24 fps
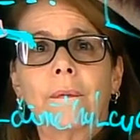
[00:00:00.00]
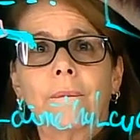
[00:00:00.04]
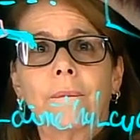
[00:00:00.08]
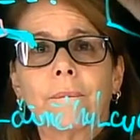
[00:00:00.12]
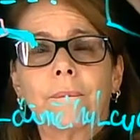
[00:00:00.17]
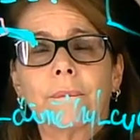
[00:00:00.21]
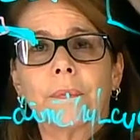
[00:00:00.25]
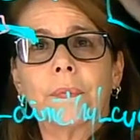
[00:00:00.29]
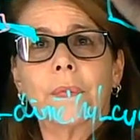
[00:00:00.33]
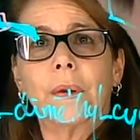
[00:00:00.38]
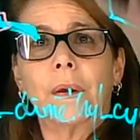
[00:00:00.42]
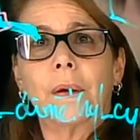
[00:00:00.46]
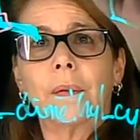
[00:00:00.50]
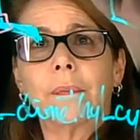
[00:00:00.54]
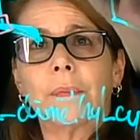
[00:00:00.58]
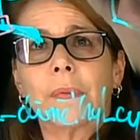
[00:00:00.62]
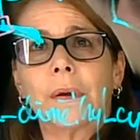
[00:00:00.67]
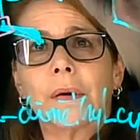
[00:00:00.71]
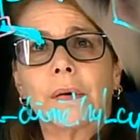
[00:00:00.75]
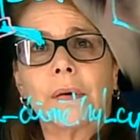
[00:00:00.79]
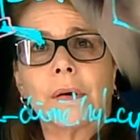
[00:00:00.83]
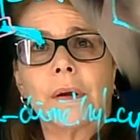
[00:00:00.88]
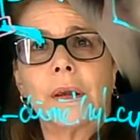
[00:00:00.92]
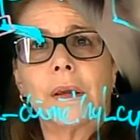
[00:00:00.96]
the
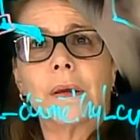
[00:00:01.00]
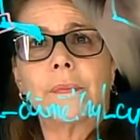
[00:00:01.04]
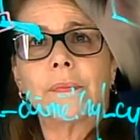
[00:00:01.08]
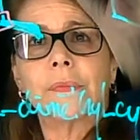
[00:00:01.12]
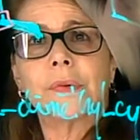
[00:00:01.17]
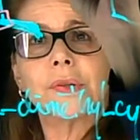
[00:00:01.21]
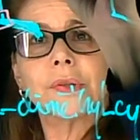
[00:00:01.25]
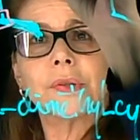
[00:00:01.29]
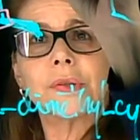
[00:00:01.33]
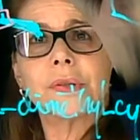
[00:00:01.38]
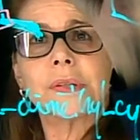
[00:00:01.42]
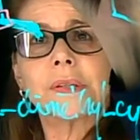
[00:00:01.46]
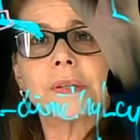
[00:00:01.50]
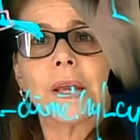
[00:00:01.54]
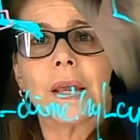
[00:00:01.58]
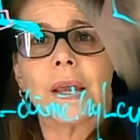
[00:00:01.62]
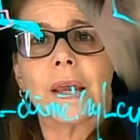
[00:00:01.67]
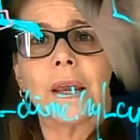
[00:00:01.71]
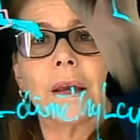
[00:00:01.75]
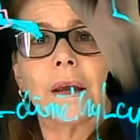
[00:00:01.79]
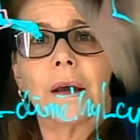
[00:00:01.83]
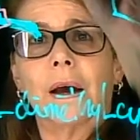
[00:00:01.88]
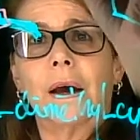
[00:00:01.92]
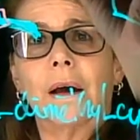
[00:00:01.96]
mirror image, say,
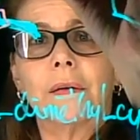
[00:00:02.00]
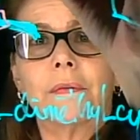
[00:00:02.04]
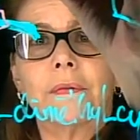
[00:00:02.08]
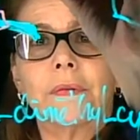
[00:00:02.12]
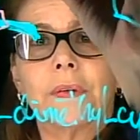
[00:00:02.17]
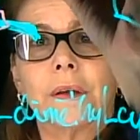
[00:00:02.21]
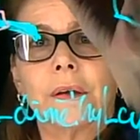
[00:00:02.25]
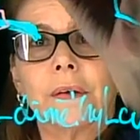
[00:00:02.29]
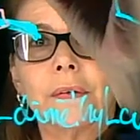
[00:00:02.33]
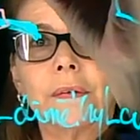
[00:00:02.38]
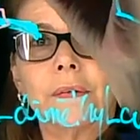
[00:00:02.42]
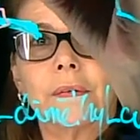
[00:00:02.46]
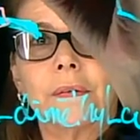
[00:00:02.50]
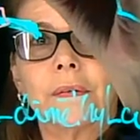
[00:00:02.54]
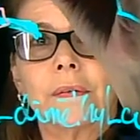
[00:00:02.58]
of this,